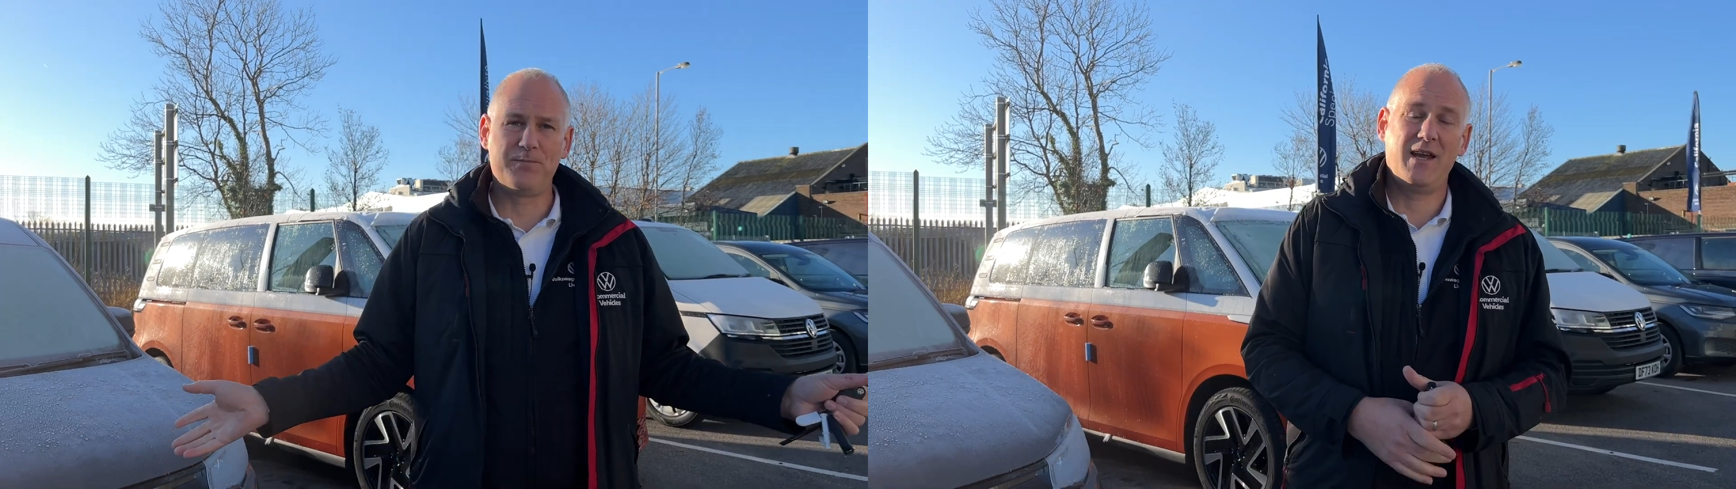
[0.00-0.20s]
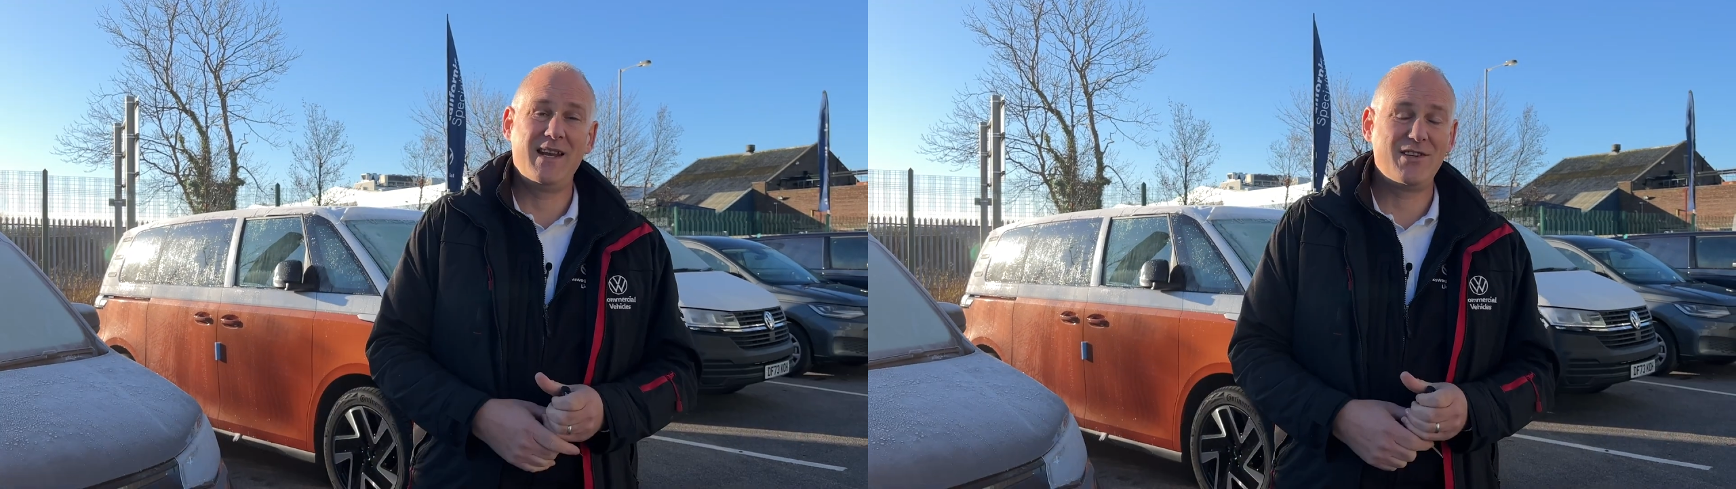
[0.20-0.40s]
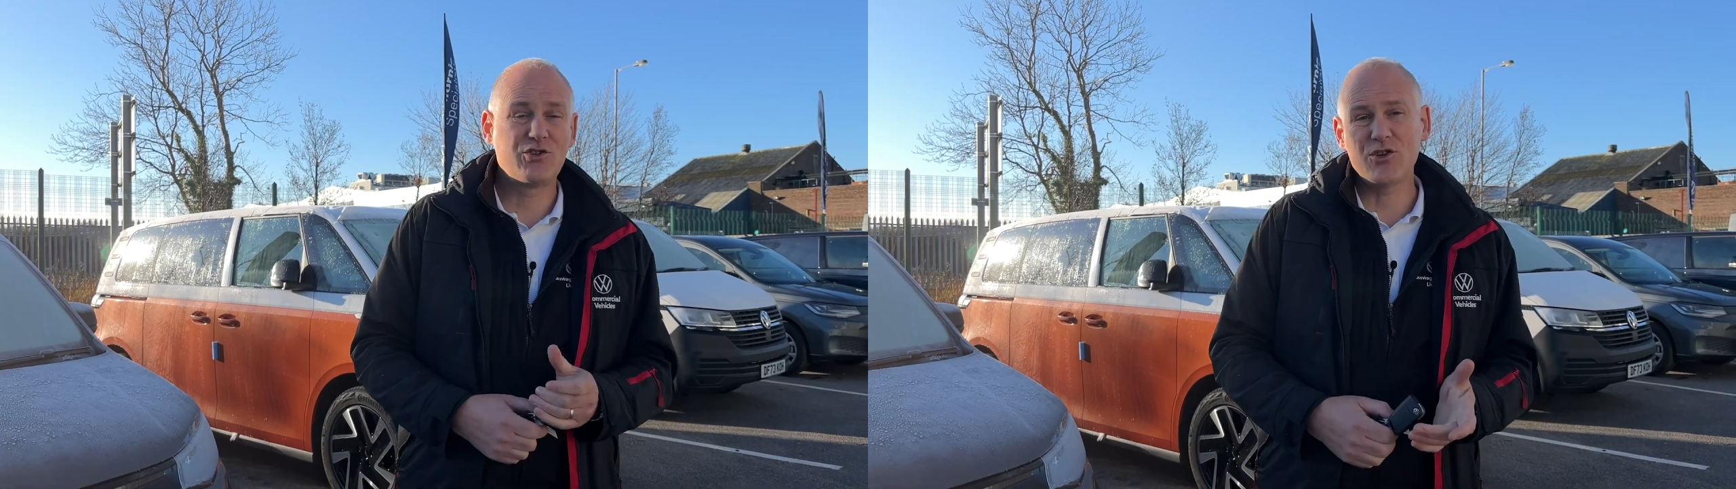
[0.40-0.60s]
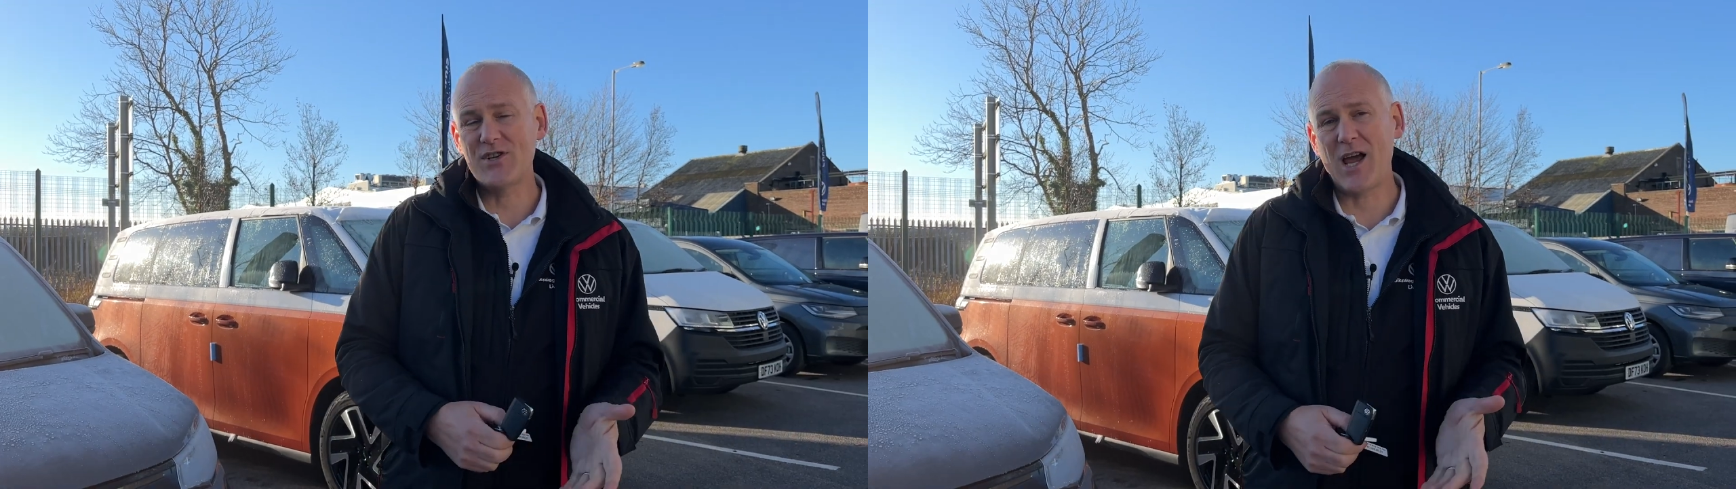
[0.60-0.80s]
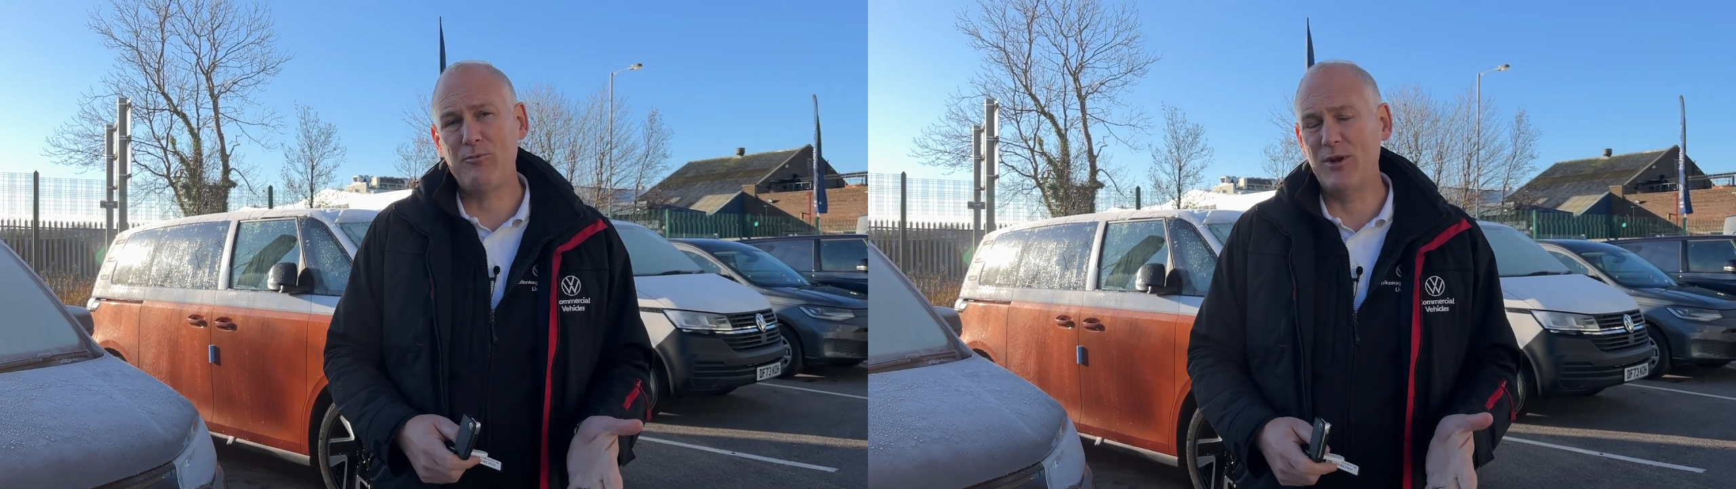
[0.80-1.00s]
And it does
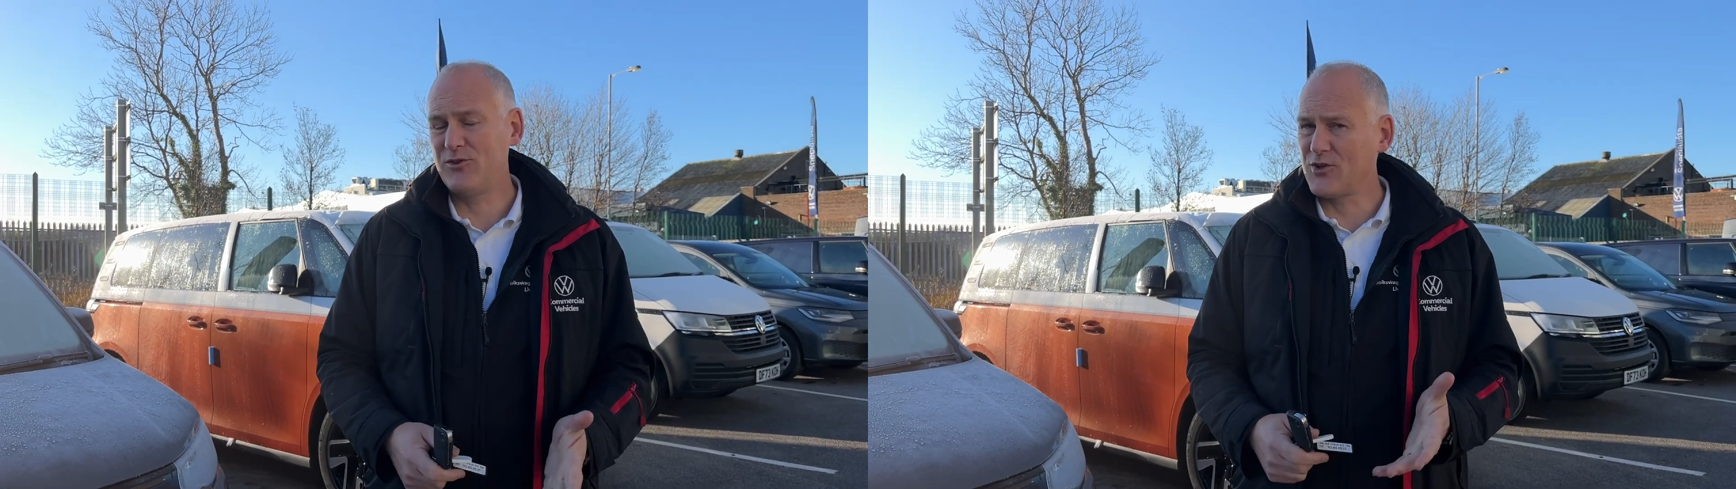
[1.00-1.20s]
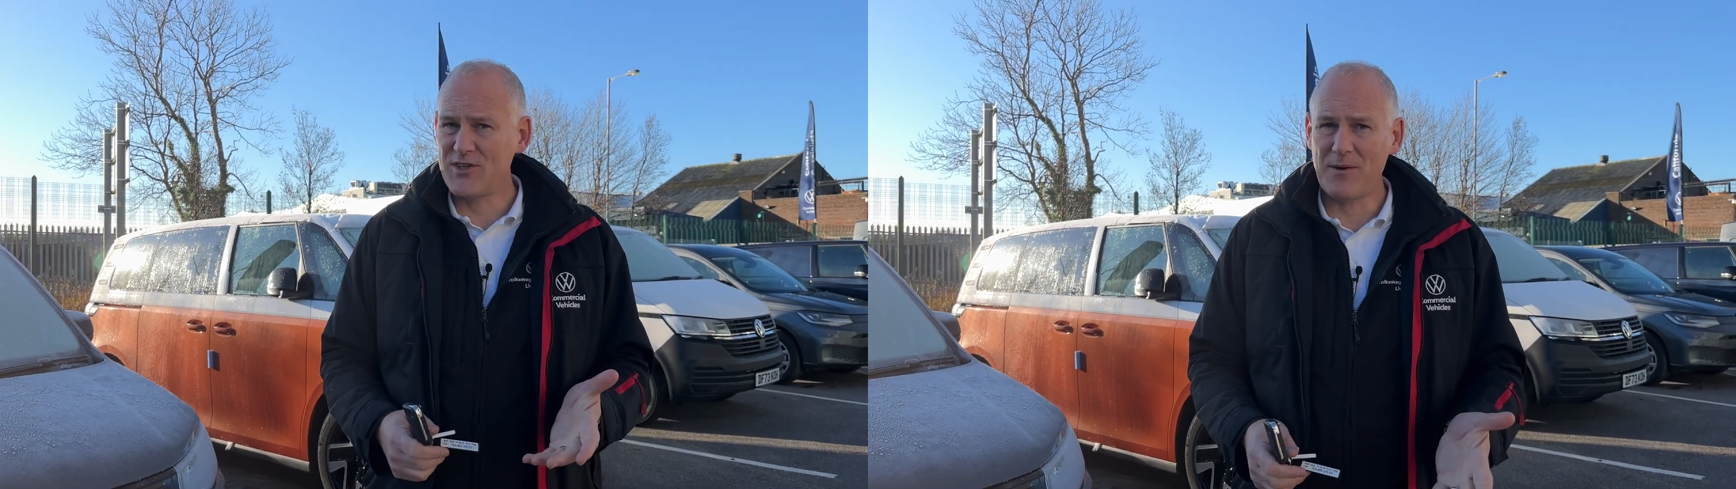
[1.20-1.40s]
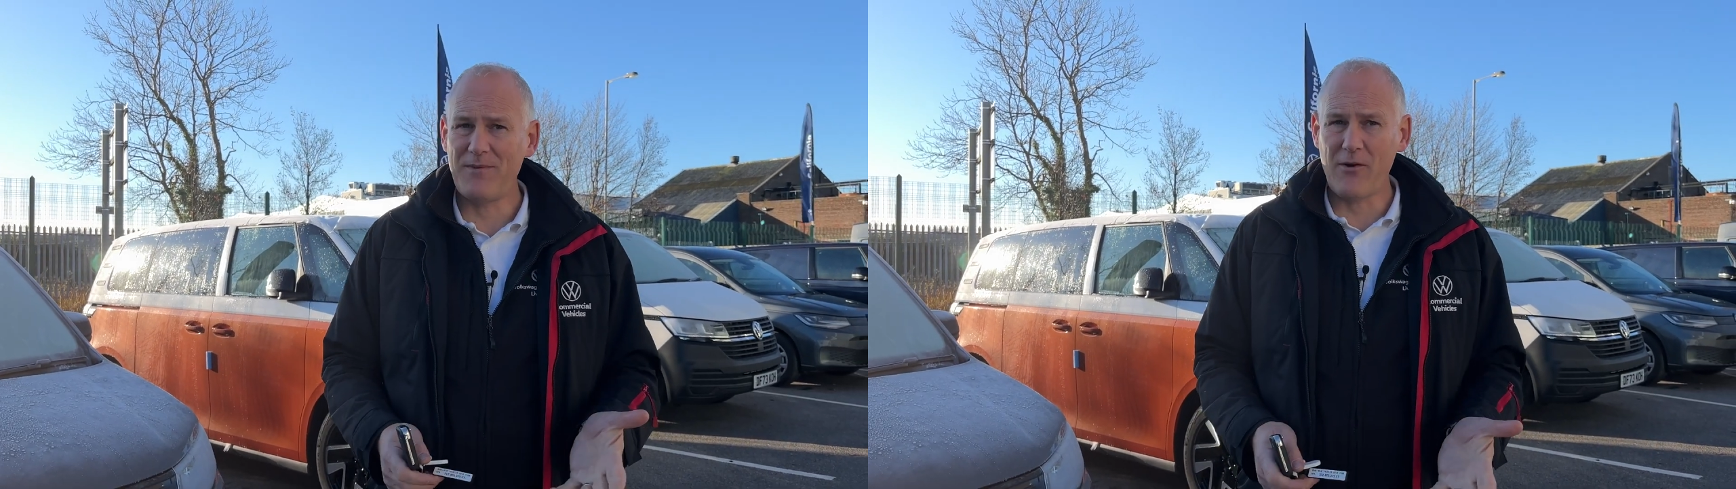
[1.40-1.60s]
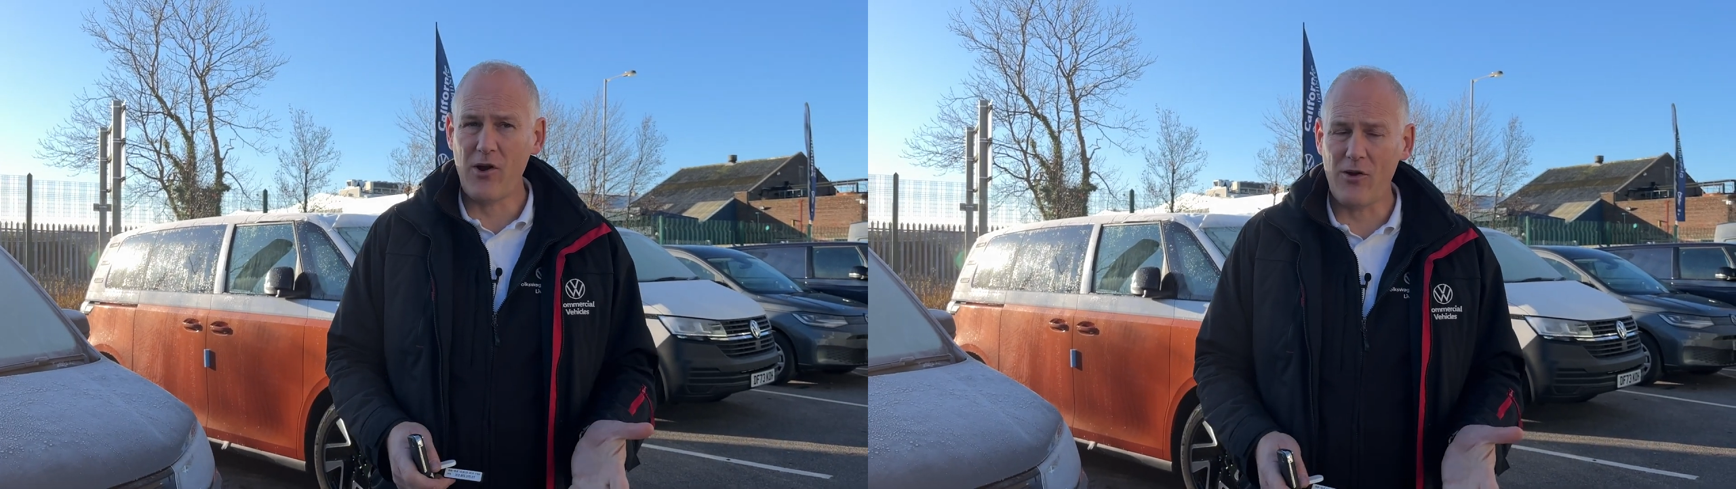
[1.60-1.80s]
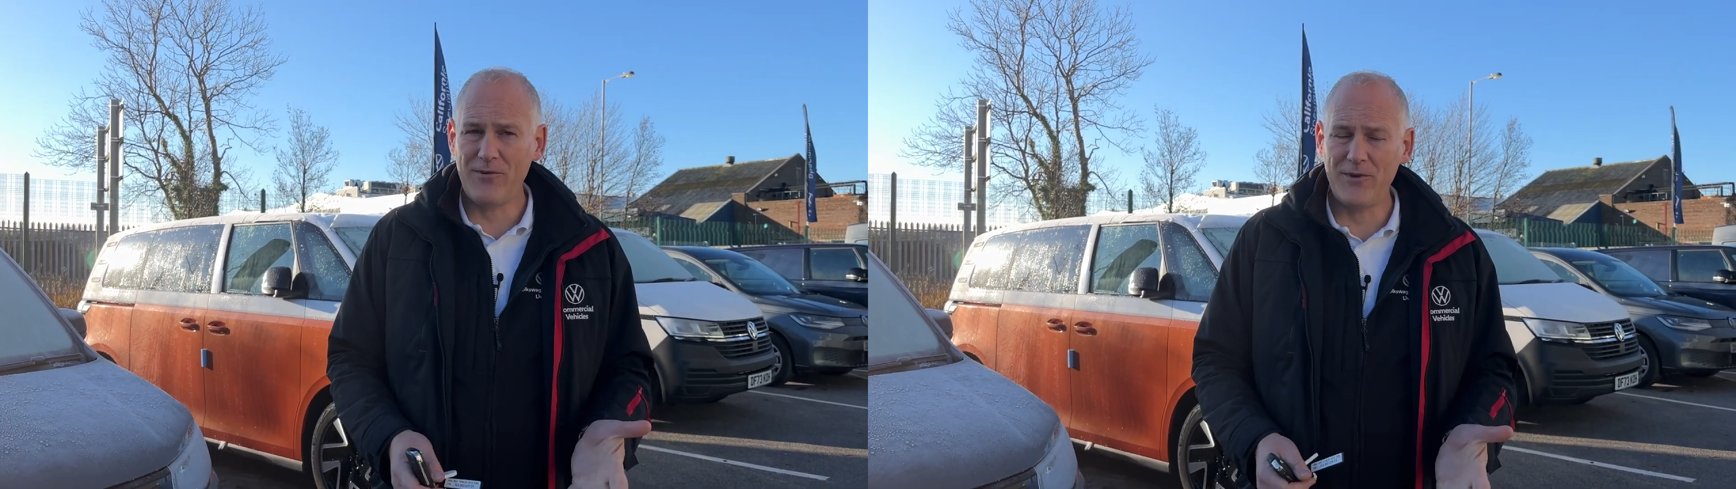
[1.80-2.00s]
happen. It doesn't happen very
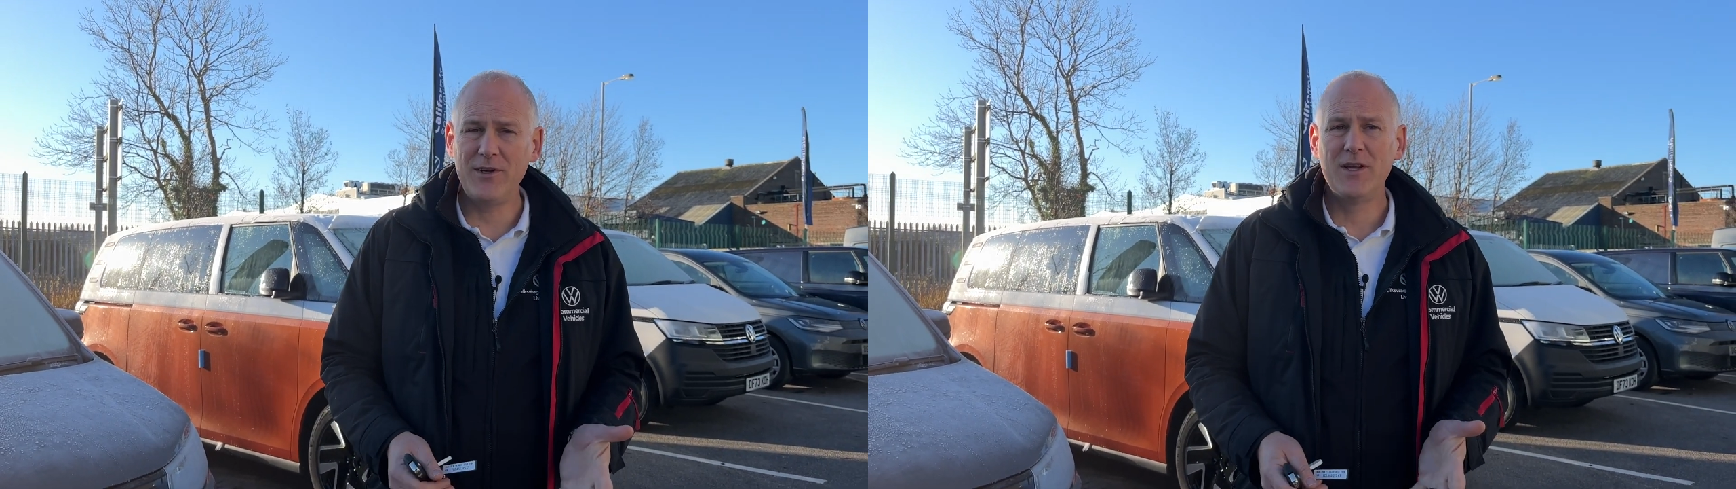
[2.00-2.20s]
often,